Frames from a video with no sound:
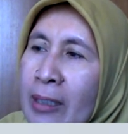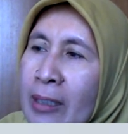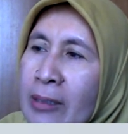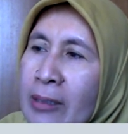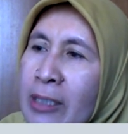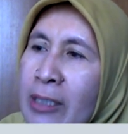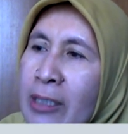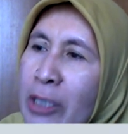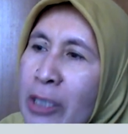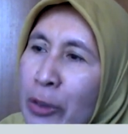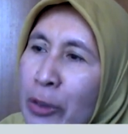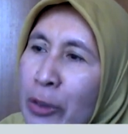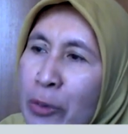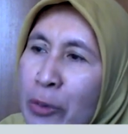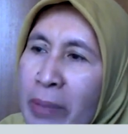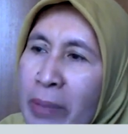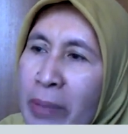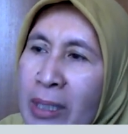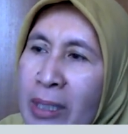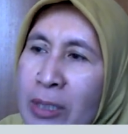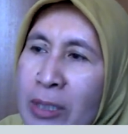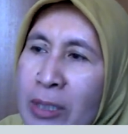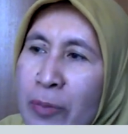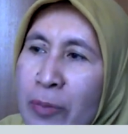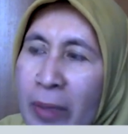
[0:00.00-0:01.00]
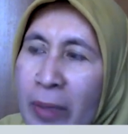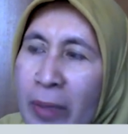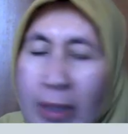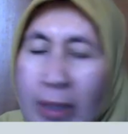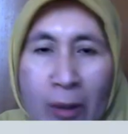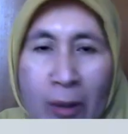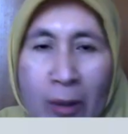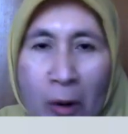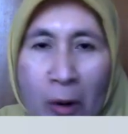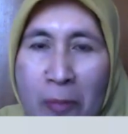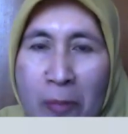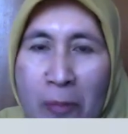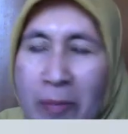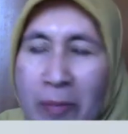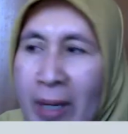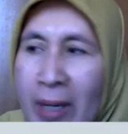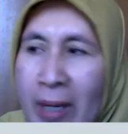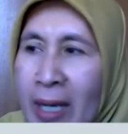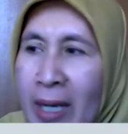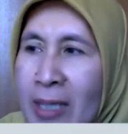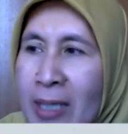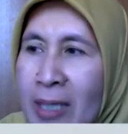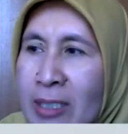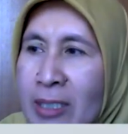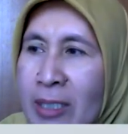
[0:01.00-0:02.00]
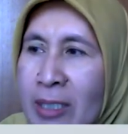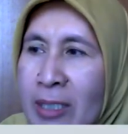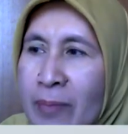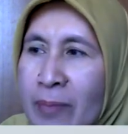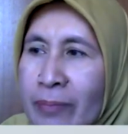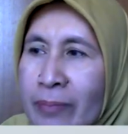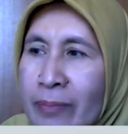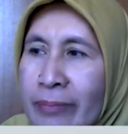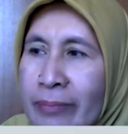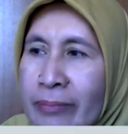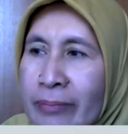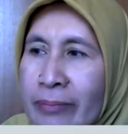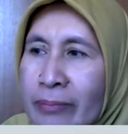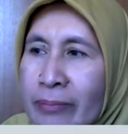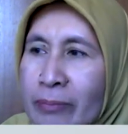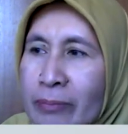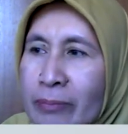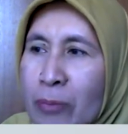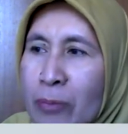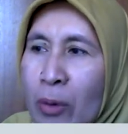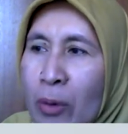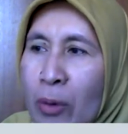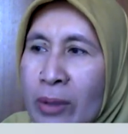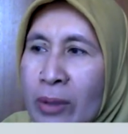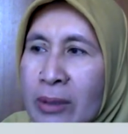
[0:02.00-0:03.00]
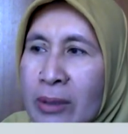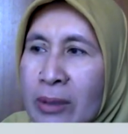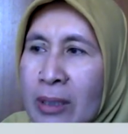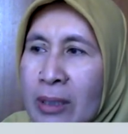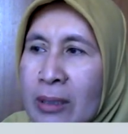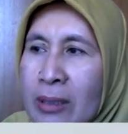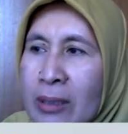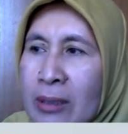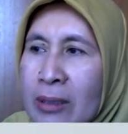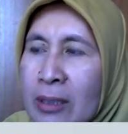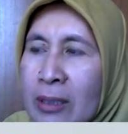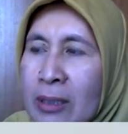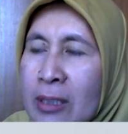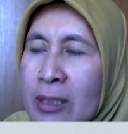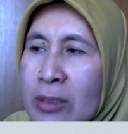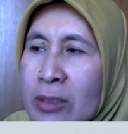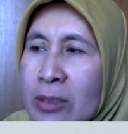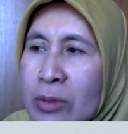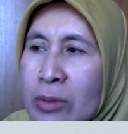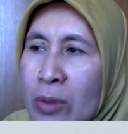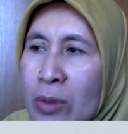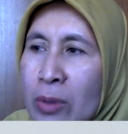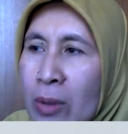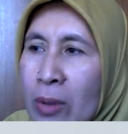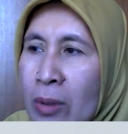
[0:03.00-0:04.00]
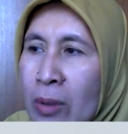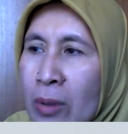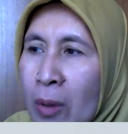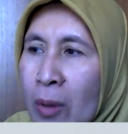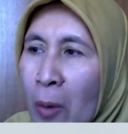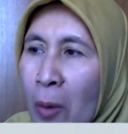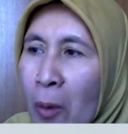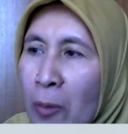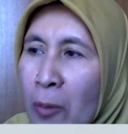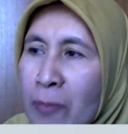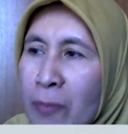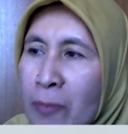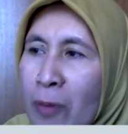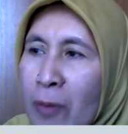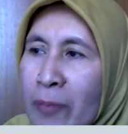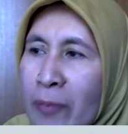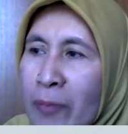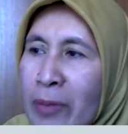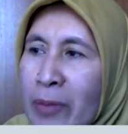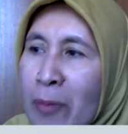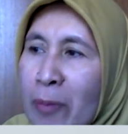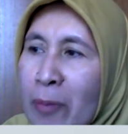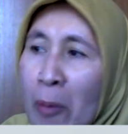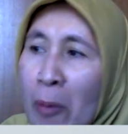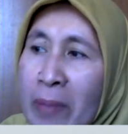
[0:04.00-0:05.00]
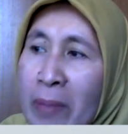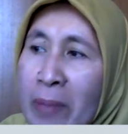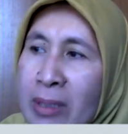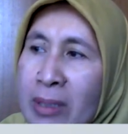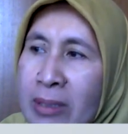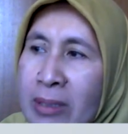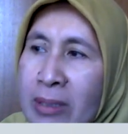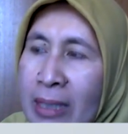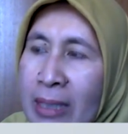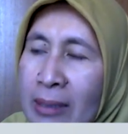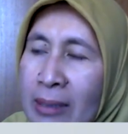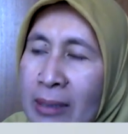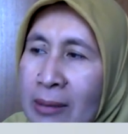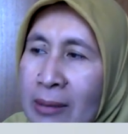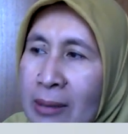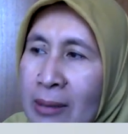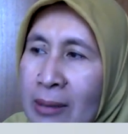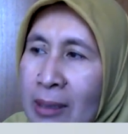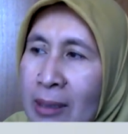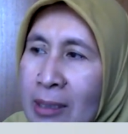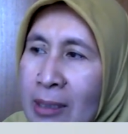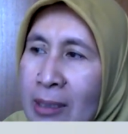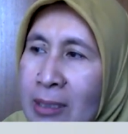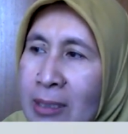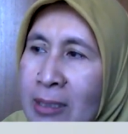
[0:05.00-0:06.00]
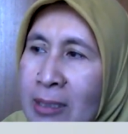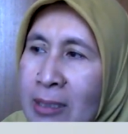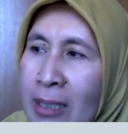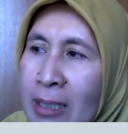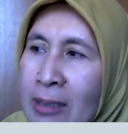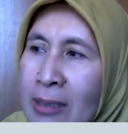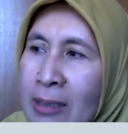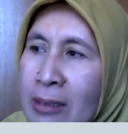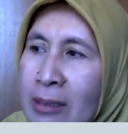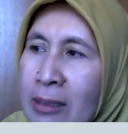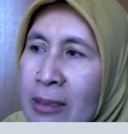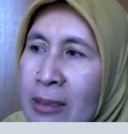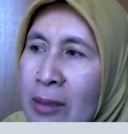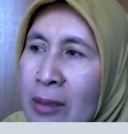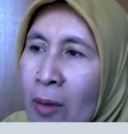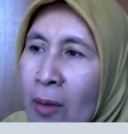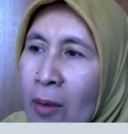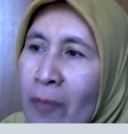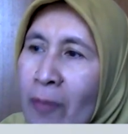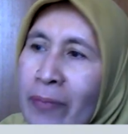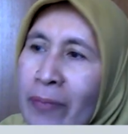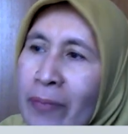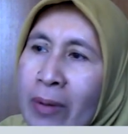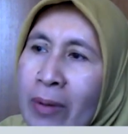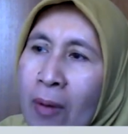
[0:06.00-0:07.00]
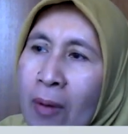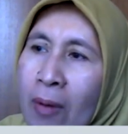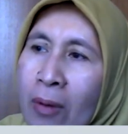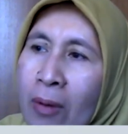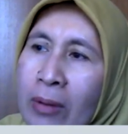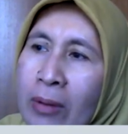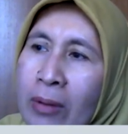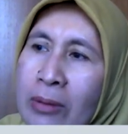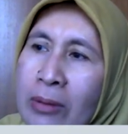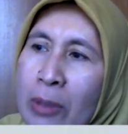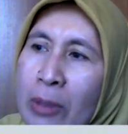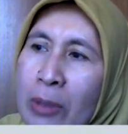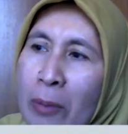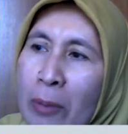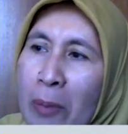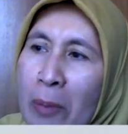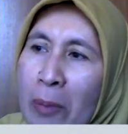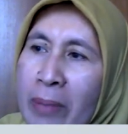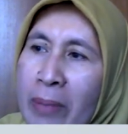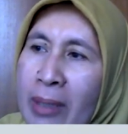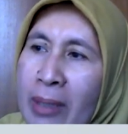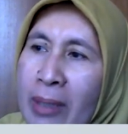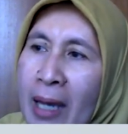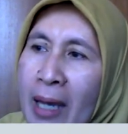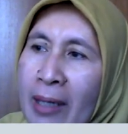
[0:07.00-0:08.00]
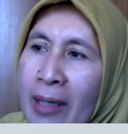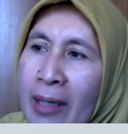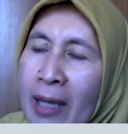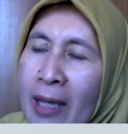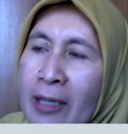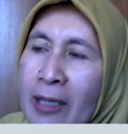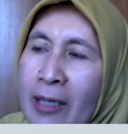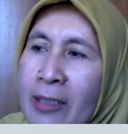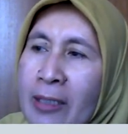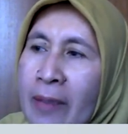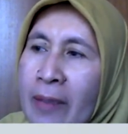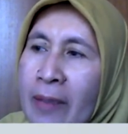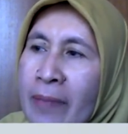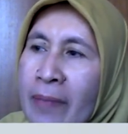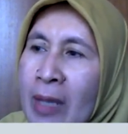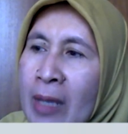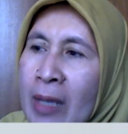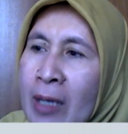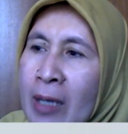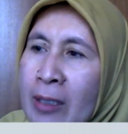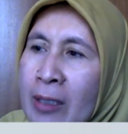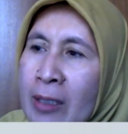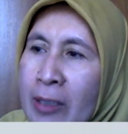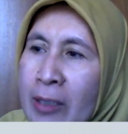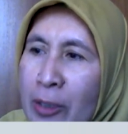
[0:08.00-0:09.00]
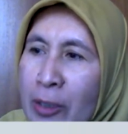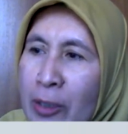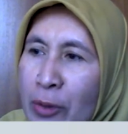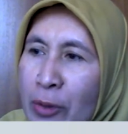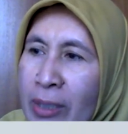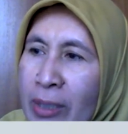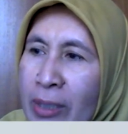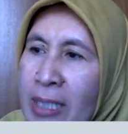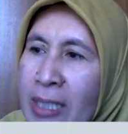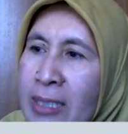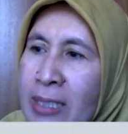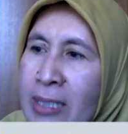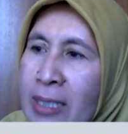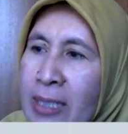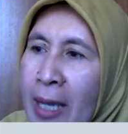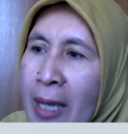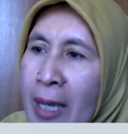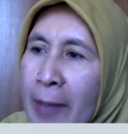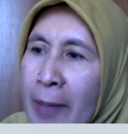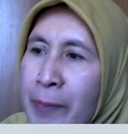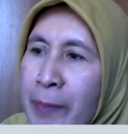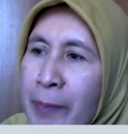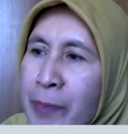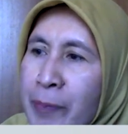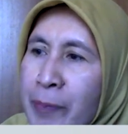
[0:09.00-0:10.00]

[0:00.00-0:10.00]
the document is very comprehensive, both in the scope of development sectors and the overall development area in Indonesia.